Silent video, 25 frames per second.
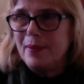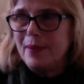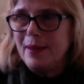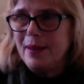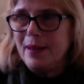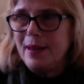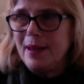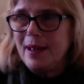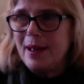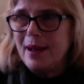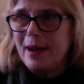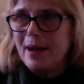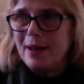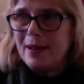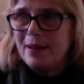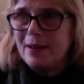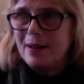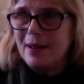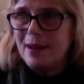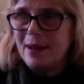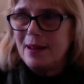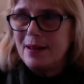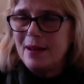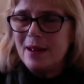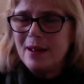yeah,
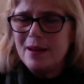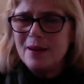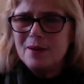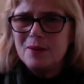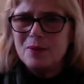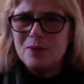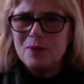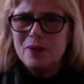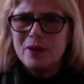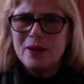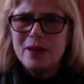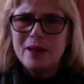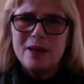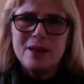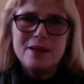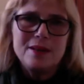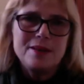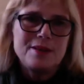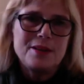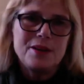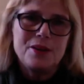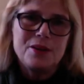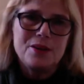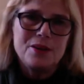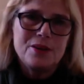I don't really
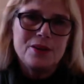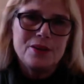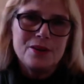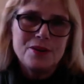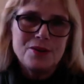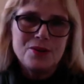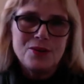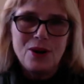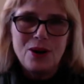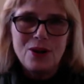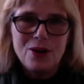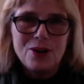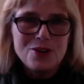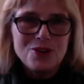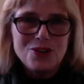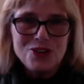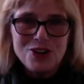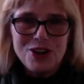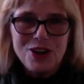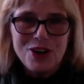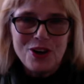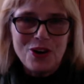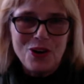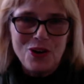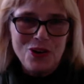consider astrology
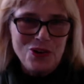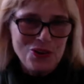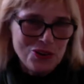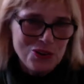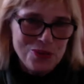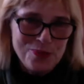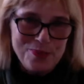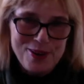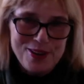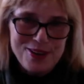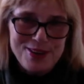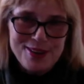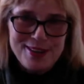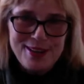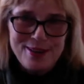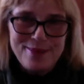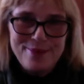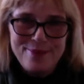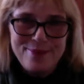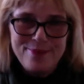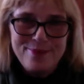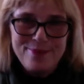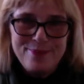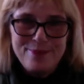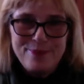occult, but some
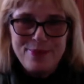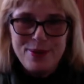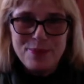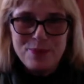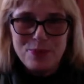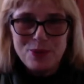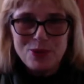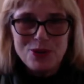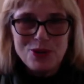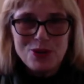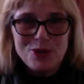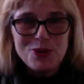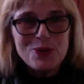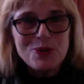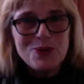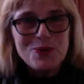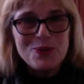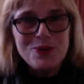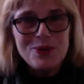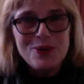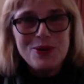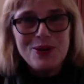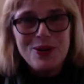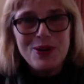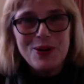people
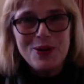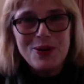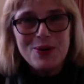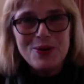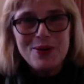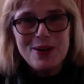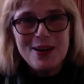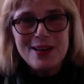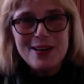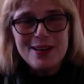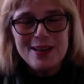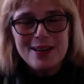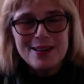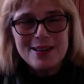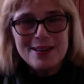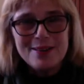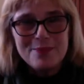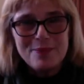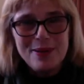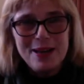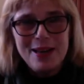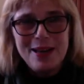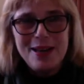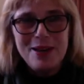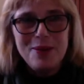do,
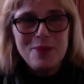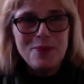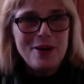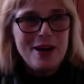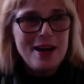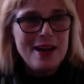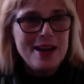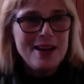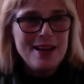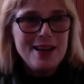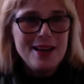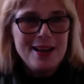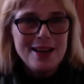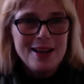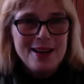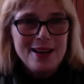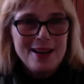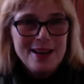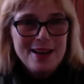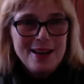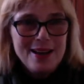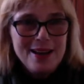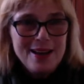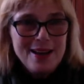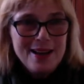anyway.
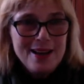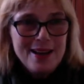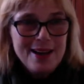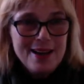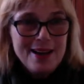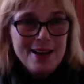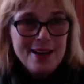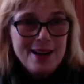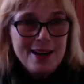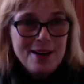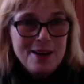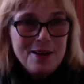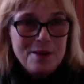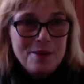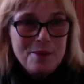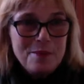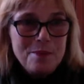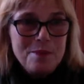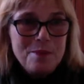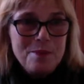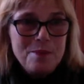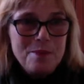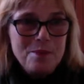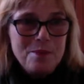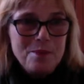
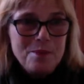Um,